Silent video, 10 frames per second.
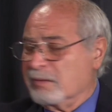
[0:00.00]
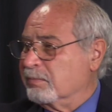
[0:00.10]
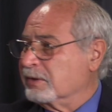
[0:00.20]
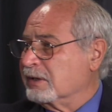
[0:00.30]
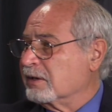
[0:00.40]

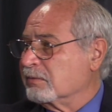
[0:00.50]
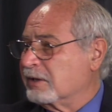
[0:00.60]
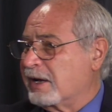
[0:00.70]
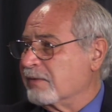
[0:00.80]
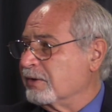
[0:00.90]
but
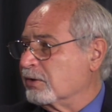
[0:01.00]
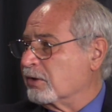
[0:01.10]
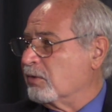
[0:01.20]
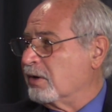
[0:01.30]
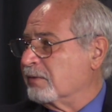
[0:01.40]
they're having her
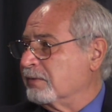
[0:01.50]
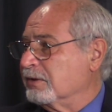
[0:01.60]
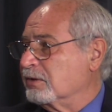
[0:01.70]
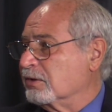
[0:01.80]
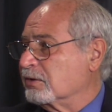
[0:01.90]
go off
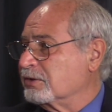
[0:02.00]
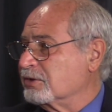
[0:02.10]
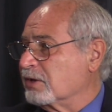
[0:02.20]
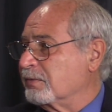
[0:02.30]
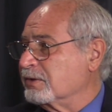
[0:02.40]
into the
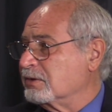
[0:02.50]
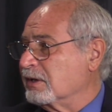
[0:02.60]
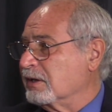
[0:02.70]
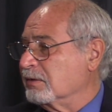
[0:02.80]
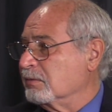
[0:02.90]
nurse's office
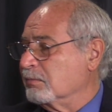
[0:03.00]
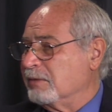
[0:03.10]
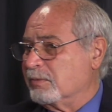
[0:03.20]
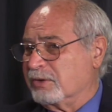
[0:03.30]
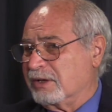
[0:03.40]
and
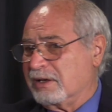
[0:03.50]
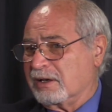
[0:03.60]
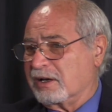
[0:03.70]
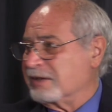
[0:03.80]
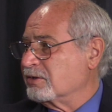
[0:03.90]
meet with a
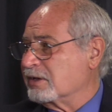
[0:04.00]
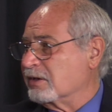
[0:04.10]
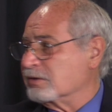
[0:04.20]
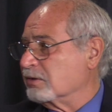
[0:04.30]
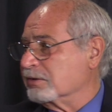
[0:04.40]
guidance
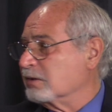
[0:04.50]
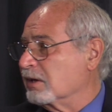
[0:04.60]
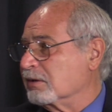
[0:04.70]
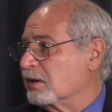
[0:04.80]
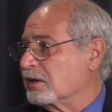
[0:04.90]
counselor,
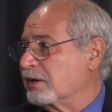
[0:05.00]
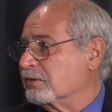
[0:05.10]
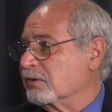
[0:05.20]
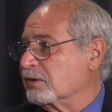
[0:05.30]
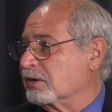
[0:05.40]
not allowed
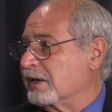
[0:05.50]
to go to class.